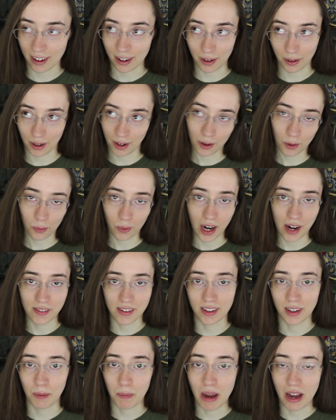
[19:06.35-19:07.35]
It, it
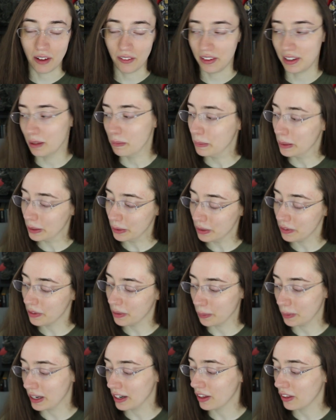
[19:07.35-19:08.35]
arrived in the mail in the middle of
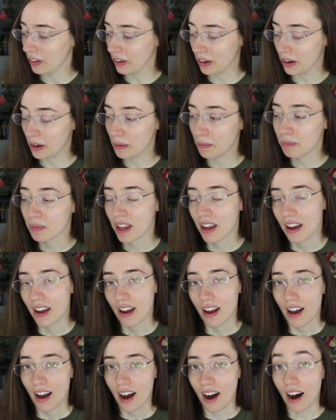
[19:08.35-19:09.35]
the readathon.
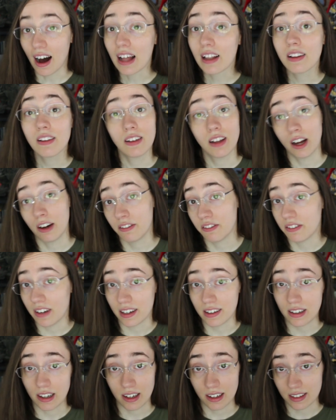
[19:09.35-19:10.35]
I love
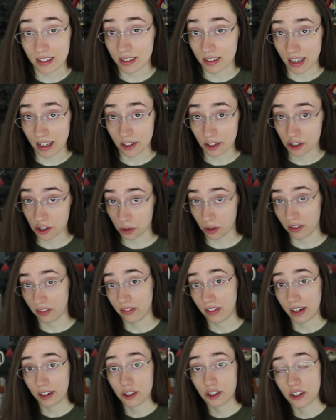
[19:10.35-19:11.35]
Vandana Singh's short
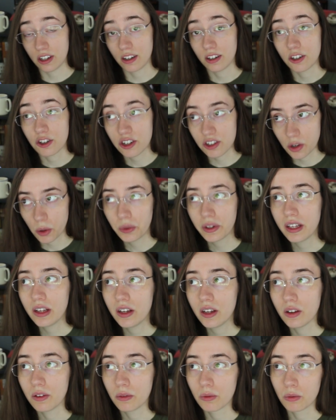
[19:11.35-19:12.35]
fiction. She's
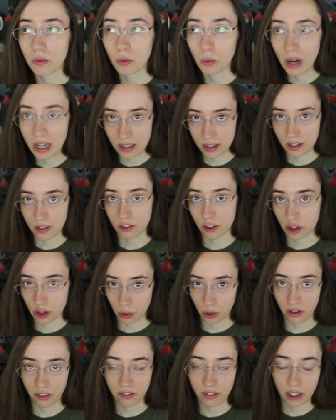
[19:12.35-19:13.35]
only written
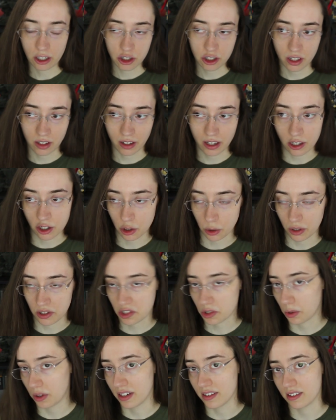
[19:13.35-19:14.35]
short fiction, like short
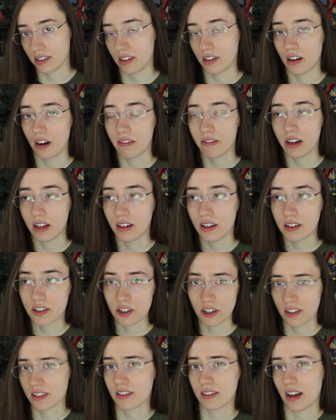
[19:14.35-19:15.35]
stories and
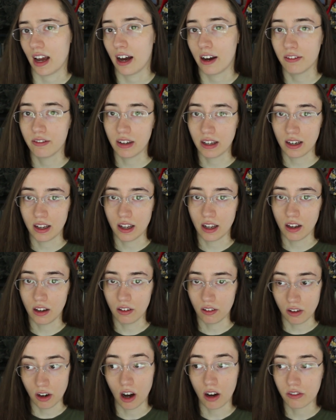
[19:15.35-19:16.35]
novellas. She doesn't have
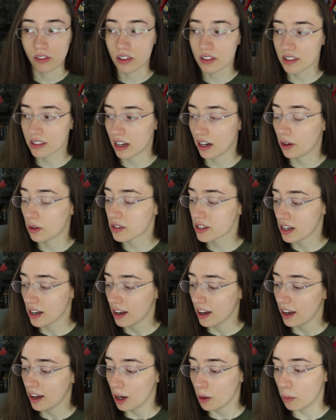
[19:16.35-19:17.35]
any novels out,
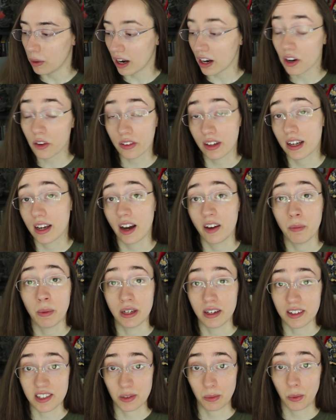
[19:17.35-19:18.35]
but I don't think I've
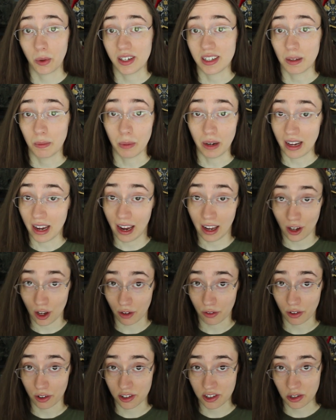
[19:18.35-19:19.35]
been disappointed by any
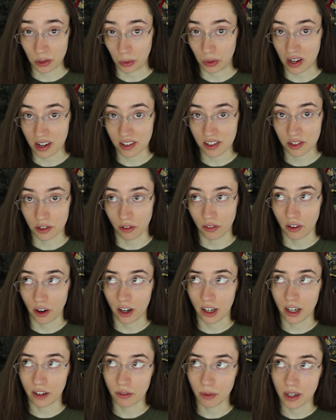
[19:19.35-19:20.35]
of her stories so
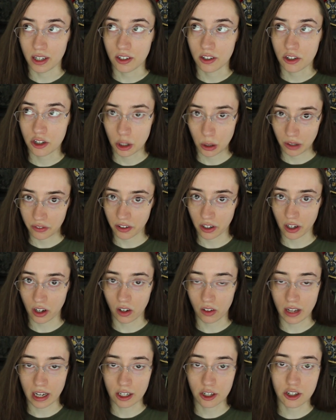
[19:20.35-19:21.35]
far, and I've read two of her
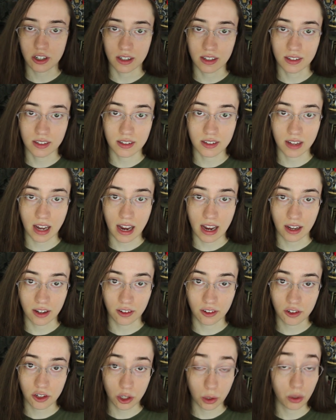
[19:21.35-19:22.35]
collections
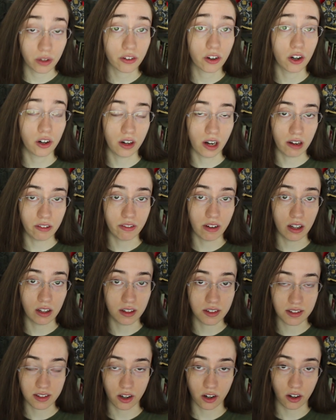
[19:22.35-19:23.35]
and two of her
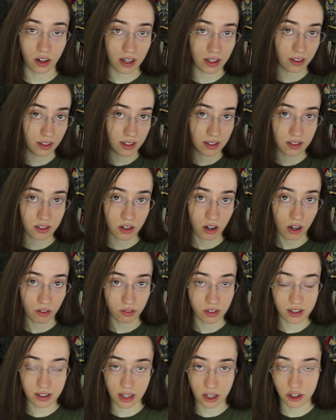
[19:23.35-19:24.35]
novellas that are in this
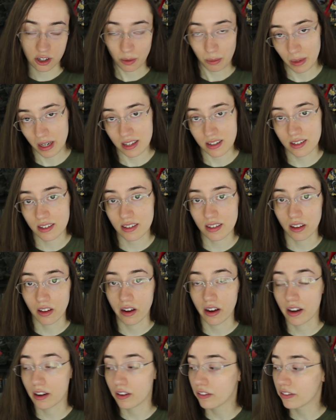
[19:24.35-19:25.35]
Conversation Pieces
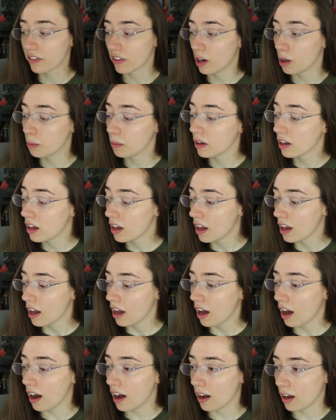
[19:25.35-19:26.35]
line from
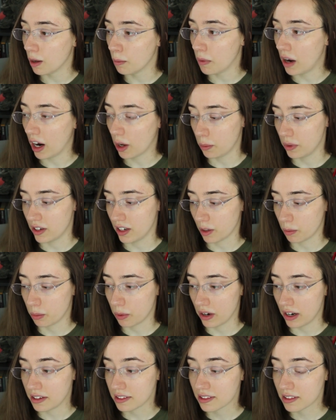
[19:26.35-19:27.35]
um, Aqueduct
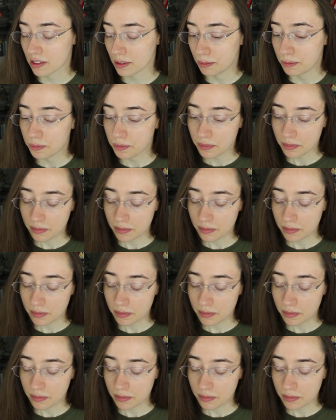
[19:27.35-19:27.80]
Press.